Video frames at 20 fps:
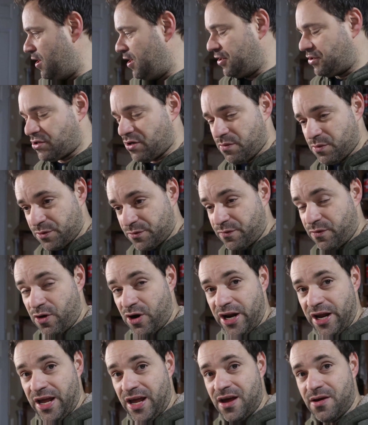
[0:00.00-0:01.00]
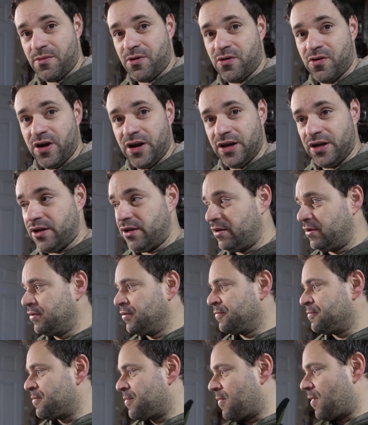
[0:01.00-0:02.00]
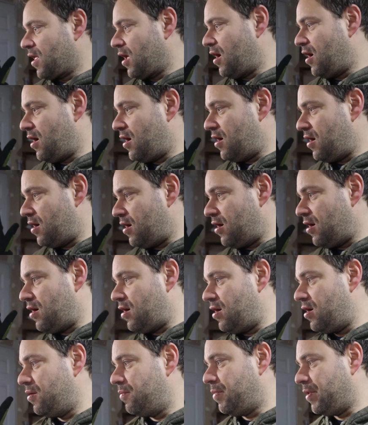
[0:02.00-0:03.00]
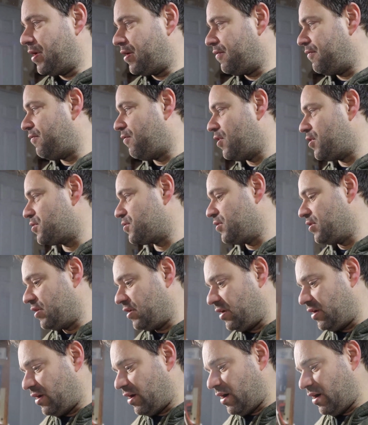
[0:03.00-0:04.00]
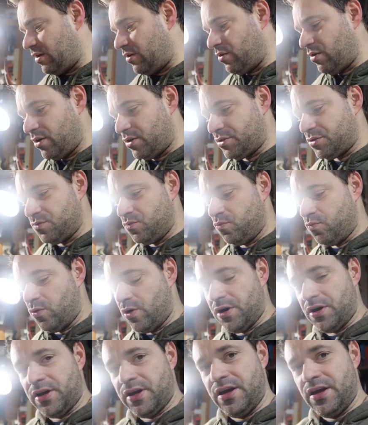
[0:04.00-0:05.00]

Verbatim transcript: It's almost 4 a.m. already, but unfortunately I lost one